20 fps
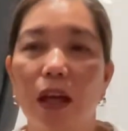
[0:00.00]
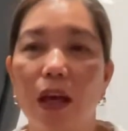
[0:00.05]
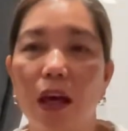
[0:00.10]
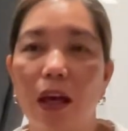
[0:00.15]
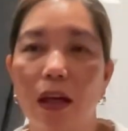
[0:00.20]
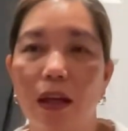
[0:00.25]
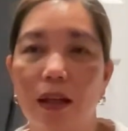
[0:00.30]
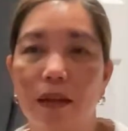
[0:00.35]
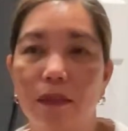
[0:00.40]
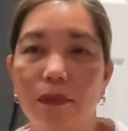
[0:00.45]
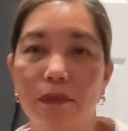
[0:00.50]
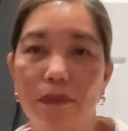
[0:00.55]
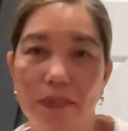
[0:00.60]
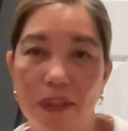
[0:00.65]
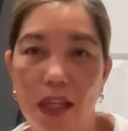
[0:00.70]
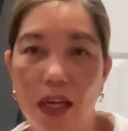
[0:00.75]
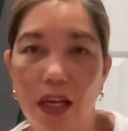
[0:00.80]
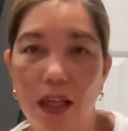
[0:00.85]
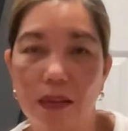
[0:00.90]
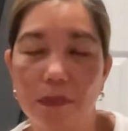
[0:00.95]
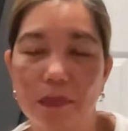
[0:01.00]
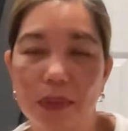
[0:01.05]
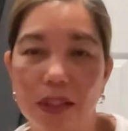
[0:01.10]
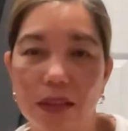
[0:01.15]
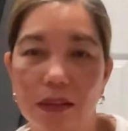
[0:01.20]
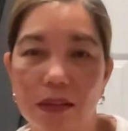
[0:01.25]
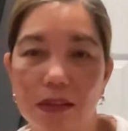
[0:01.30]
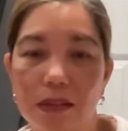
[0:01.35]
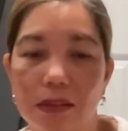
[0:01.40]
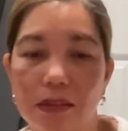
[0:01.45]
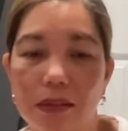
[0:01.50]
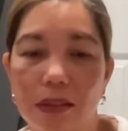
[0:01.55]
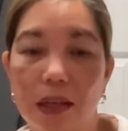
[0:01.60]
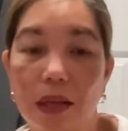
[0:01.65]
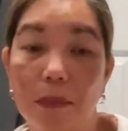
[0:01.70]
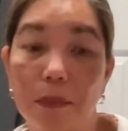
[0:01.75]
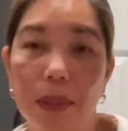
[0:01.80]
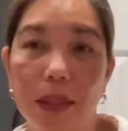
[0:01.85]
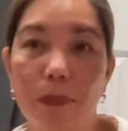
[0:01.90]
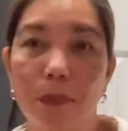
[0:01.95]
a vlog because
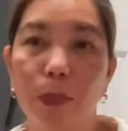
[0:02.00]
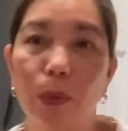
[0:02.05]
I've been